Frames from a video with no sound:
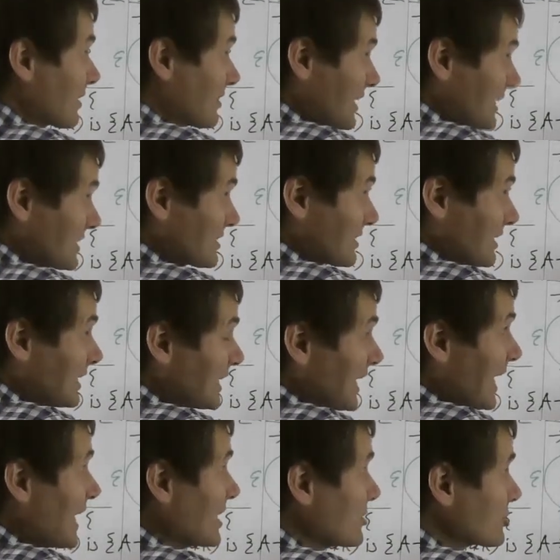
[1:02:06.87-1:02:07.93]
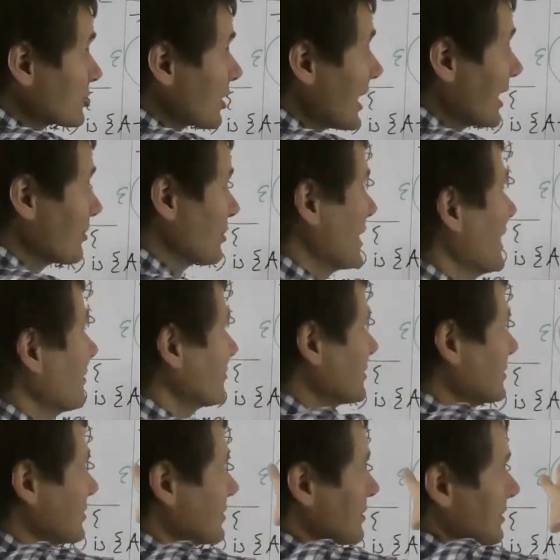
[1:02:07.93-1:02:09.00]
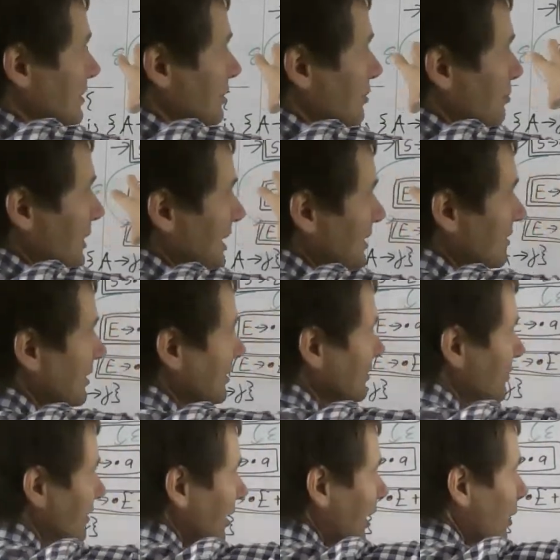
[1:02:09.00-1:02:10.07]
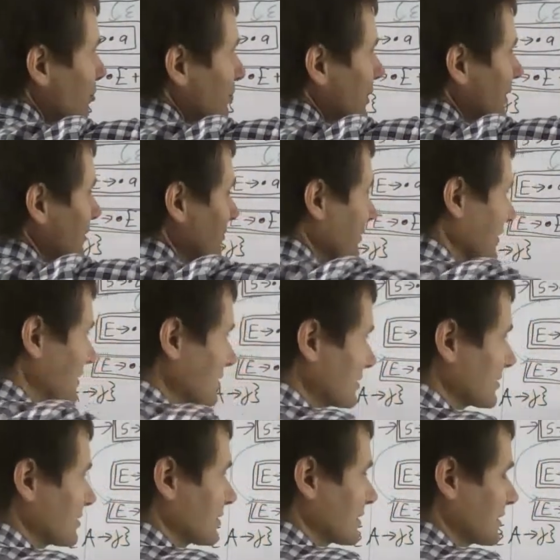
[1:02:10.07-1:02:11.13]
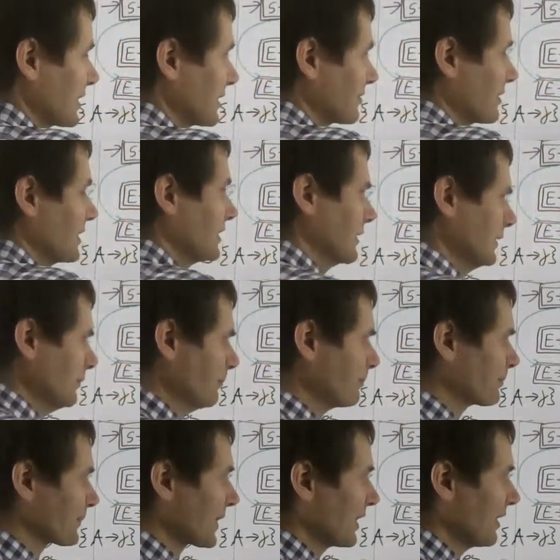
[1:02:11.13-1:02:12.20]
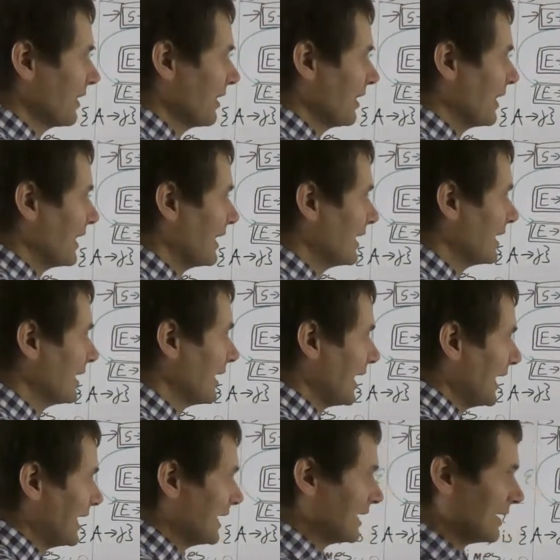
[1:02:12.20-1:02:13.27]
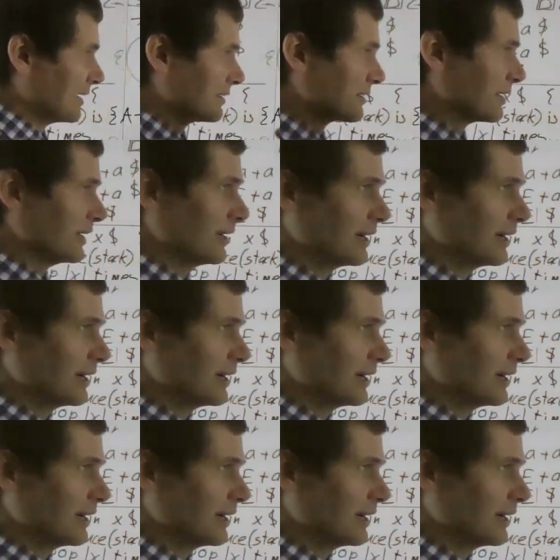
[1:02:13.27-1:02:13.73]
this E edge, I would have to, make another copy of this down here. And